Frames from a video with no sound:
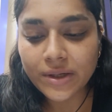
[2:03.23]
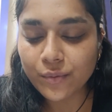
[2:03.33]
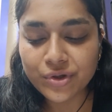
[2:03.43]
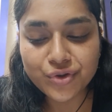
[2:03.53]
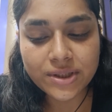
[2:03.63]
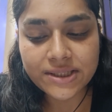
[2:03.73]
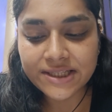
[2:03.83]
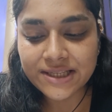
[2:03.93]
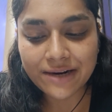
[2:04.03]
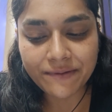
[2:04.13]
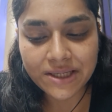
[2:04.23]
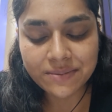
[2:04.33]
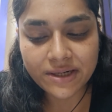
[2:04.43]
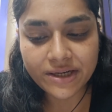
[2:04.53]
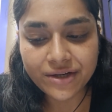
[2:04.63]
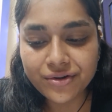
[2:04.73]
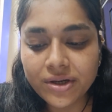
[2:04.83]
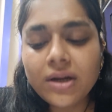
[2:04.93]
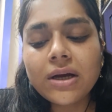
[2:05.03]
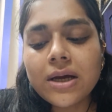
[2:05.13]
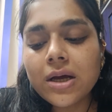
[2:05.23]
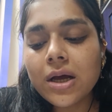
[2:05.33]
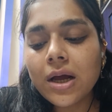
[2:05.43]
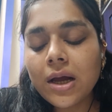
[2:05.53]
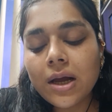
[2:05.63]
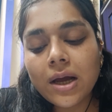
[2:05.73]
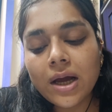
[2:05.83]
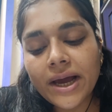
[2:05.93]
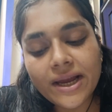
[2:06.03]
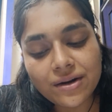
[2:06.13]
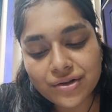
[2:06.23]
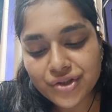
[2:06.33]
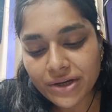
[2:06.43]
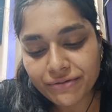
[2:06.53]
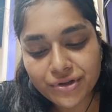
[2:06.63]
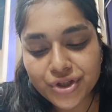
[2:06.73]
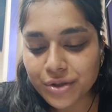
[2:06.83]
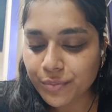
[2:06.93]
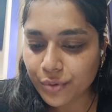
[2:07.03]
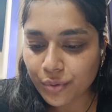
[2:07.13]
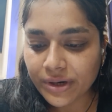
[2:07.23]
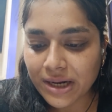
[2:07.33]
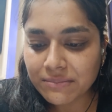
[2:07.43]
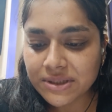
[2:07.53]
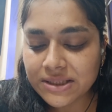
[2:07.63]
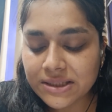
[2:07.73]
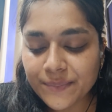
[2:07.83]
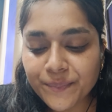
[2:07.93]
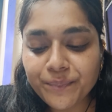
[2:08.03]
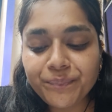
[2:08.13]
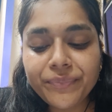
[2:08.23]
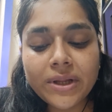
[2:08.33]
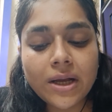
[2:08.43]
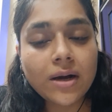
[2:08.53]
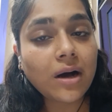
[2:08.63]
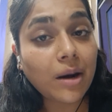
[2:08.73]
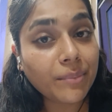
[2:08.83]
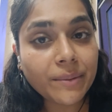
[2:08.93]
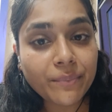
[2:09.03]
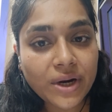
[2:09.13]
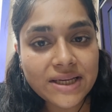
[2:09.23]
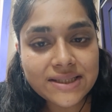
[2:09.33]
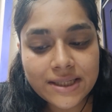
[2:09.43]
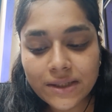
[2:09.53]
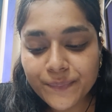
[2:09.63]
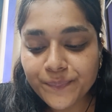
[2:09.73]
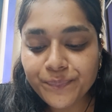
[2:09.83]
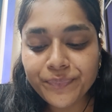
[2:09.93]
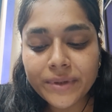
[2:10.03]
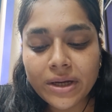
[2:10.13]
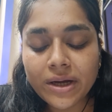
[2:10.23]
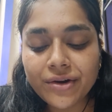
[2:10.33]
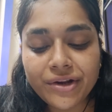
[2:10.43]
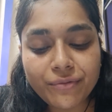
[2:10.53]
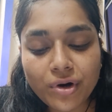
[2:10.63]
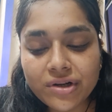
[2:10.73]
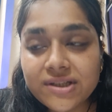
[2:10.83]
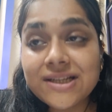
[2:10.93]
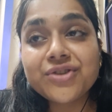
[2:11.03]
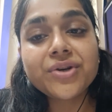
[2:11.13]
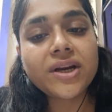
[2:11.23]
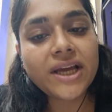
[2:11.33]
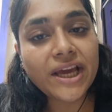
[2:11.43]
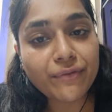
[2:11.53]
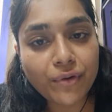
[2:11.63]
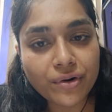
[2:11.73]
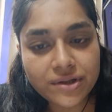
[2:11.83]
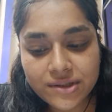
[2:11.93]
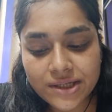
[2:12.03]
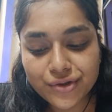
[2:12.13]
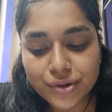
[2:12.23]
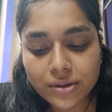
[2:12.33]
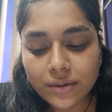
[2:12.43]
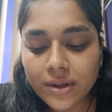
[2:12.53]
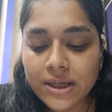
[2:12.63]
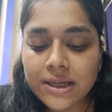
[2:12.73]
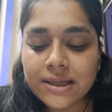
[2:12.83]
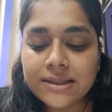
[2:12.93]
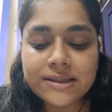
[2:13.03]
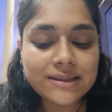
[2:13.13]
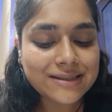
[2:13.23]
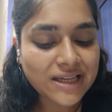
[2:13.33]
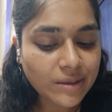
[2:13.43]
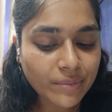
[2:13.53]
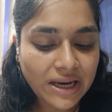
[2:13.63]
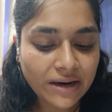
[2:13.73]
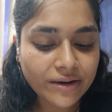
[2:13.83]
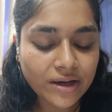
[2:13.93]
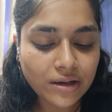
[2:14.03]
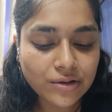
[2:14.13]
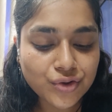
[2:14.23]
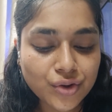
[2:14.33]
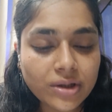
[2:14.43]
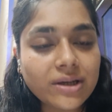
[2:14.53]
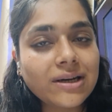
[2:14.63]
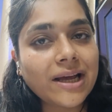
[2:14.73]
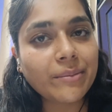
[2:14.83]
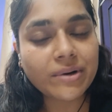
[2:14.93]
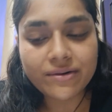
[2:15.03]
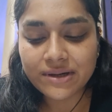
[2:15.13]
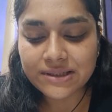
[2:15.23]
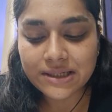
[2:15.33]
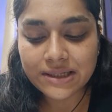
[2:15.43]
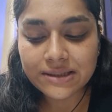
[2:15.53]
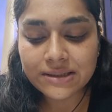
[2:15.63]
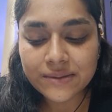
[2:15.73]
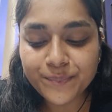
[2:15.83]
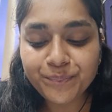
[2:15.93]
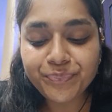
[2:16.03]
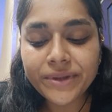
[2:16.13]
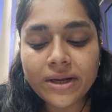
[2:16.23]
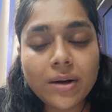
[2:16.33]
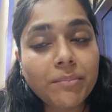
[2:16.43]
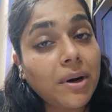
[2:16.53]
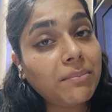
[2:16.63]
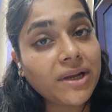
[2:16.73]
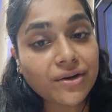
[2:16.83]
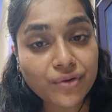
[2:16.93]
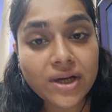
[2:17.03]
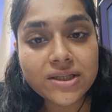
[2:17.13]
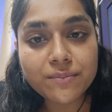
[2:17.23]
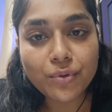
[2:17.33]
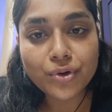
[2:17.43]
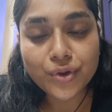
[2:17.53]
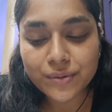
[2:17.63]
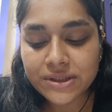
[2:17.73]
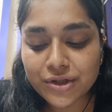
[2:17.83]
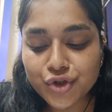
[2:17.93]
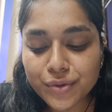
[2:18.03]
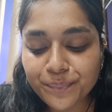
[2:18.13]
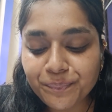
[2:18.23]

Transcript: which is a self-explanatory, energy efficient programs, carbon pricing, reforestation and afforestation, sustainable agriculture and climate resilience, public transport usage,